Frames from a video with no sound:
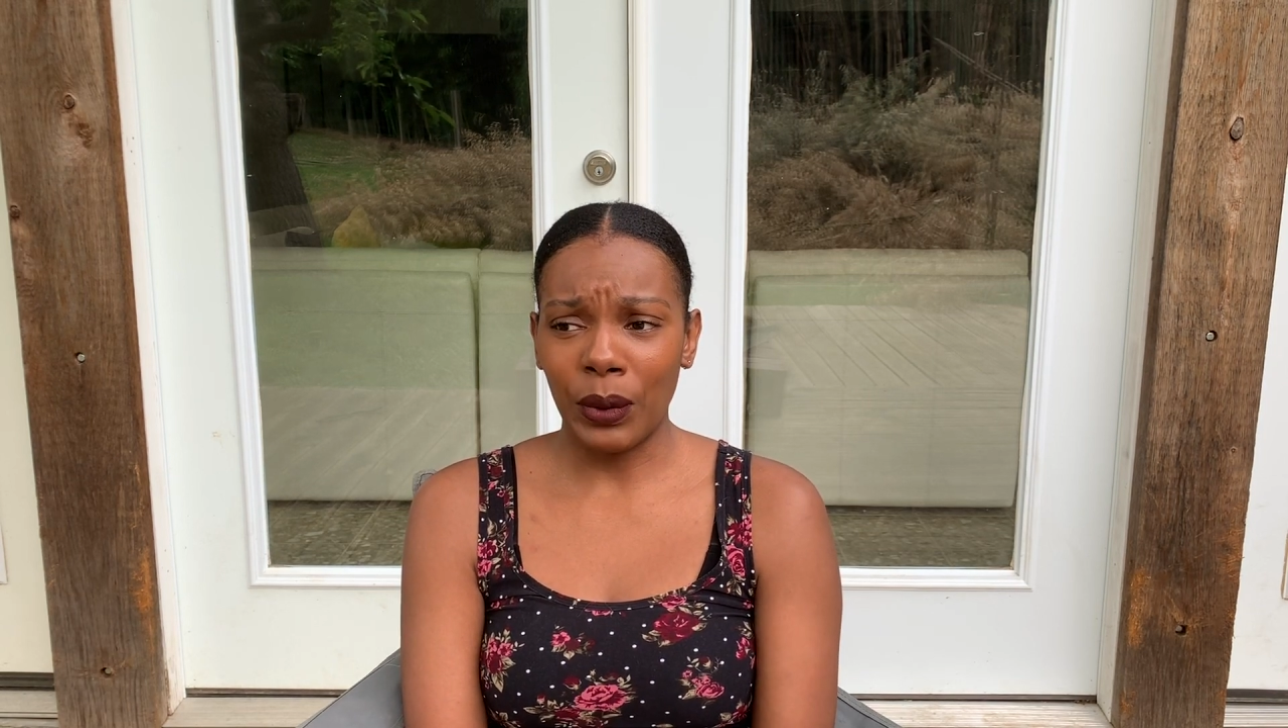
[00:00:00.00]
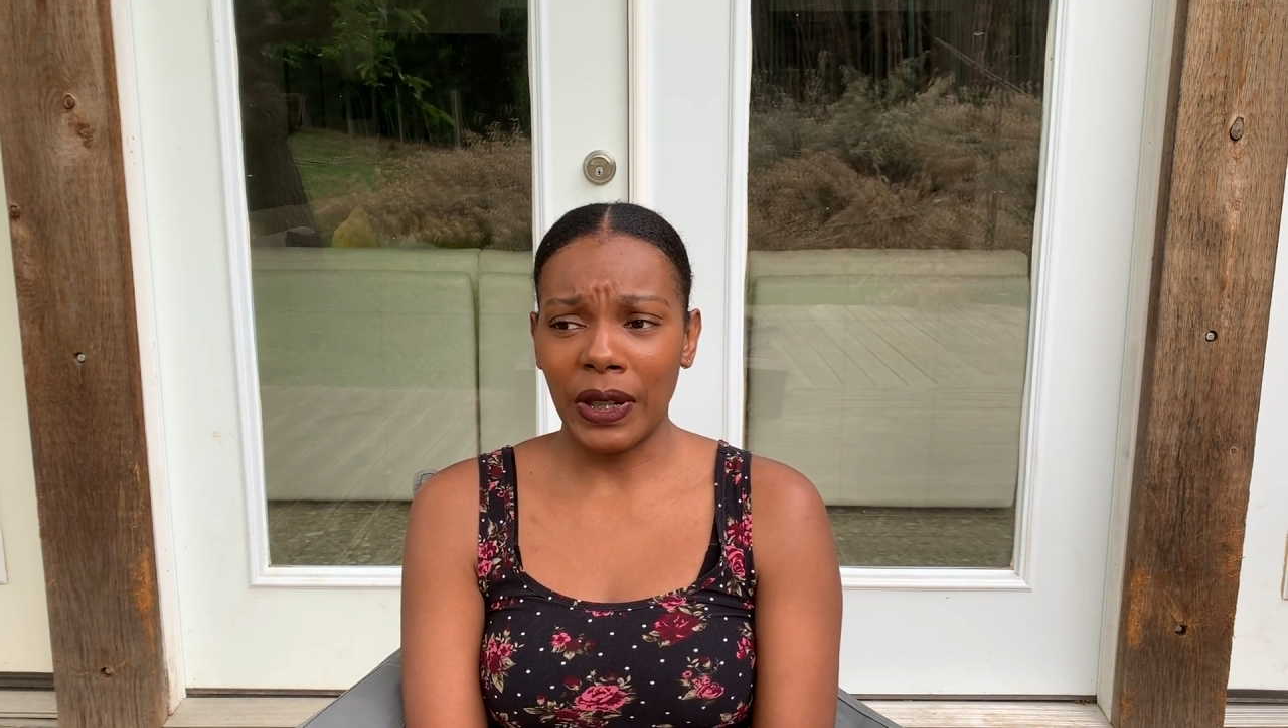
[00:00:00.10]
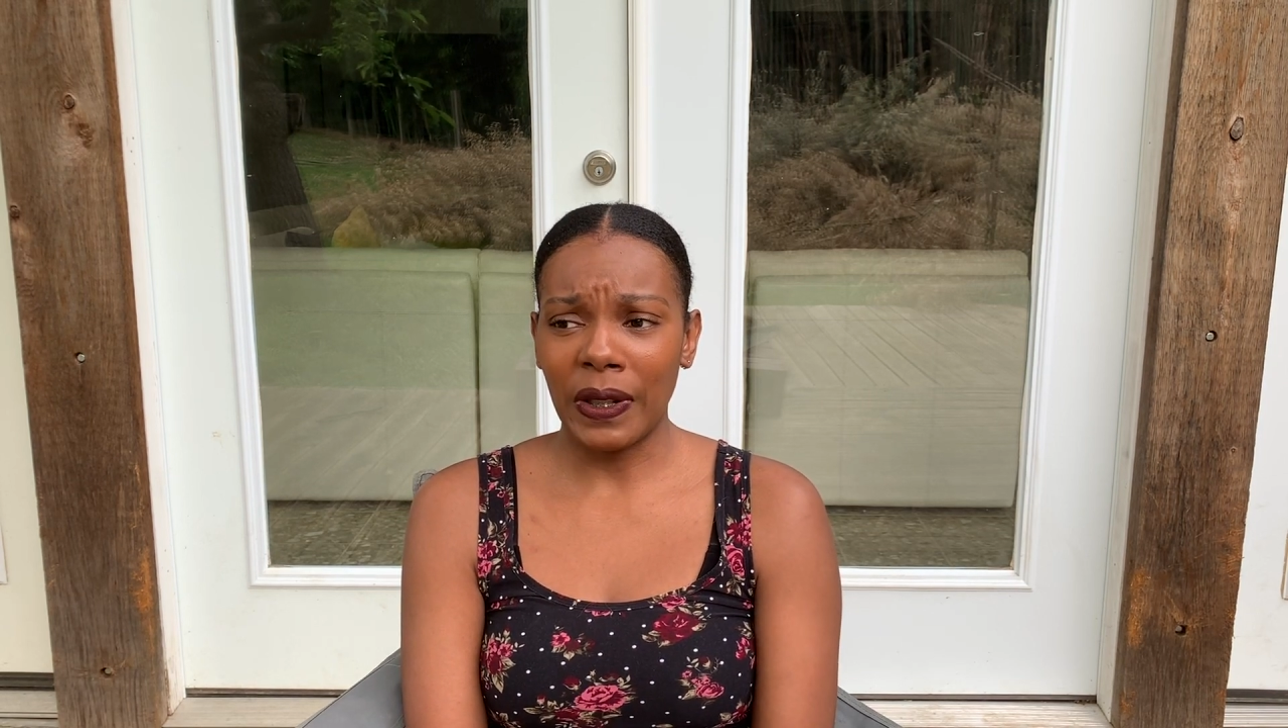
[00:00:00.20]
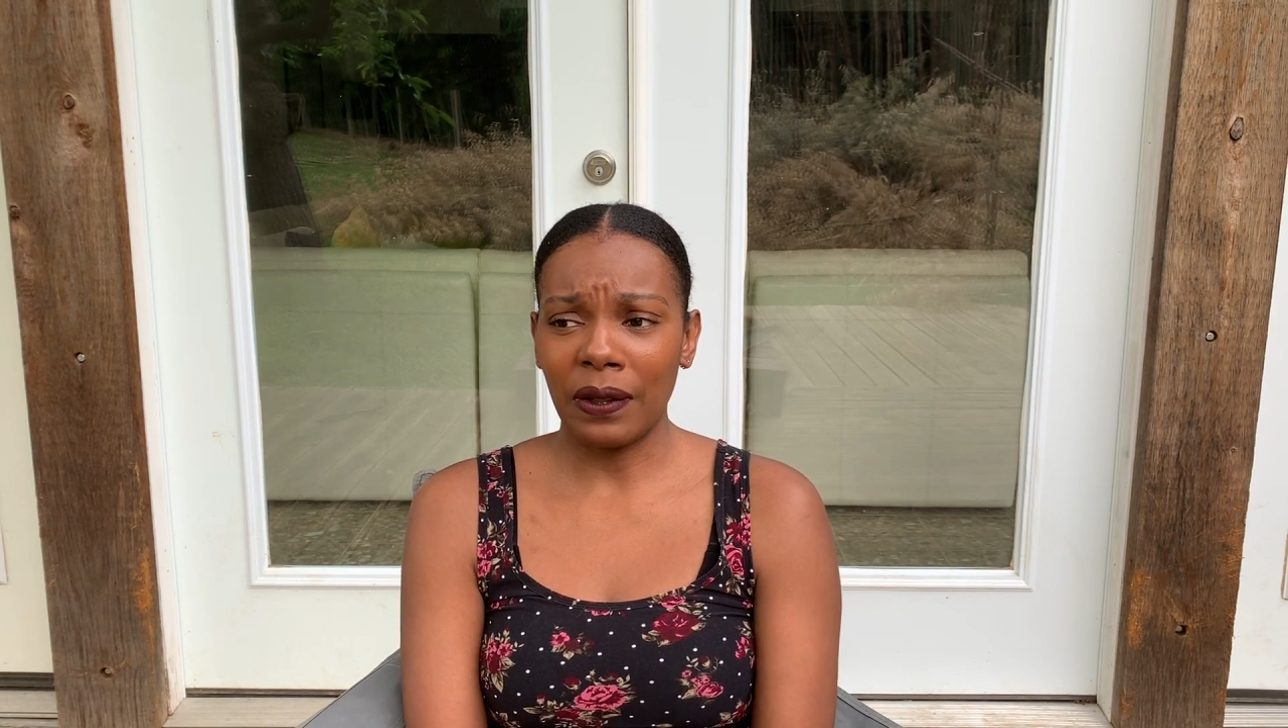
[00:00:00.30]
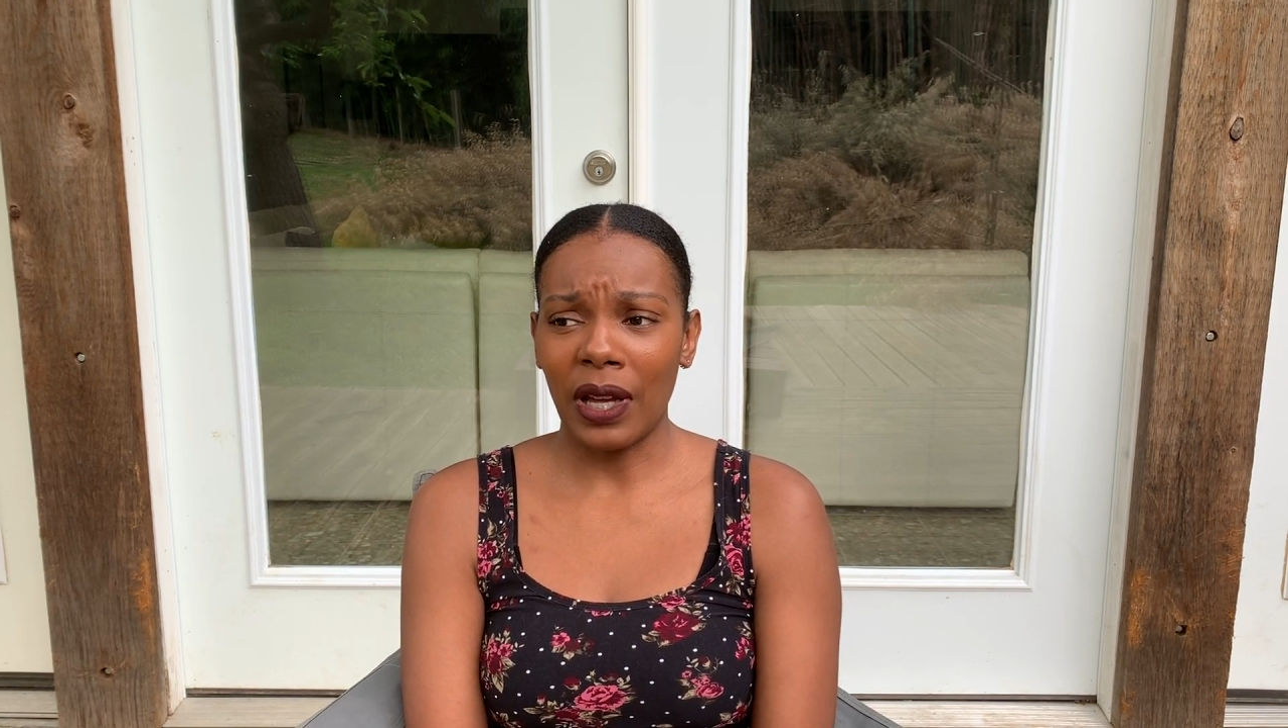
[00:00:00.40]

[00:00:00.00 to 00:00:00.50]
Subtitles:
we still